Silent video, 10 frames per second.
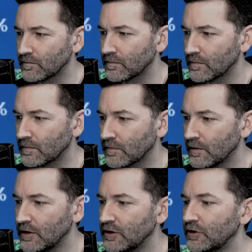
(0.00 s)
Let's see here.
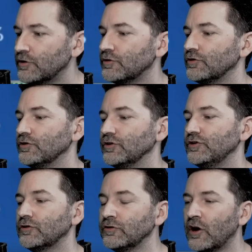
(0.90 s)

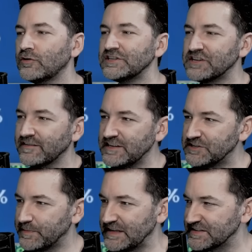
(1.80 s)
You'll notice on
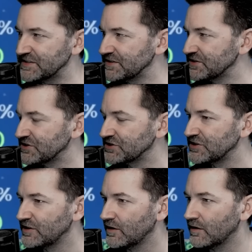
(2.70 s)
these pieces,
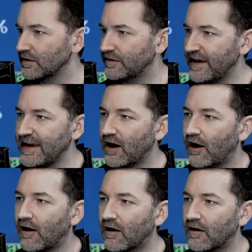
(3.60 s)
they
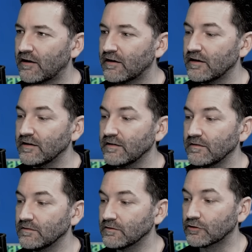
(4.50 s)
are
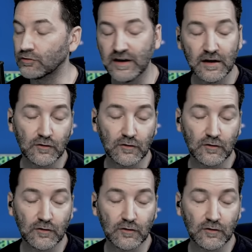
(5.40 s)
crit.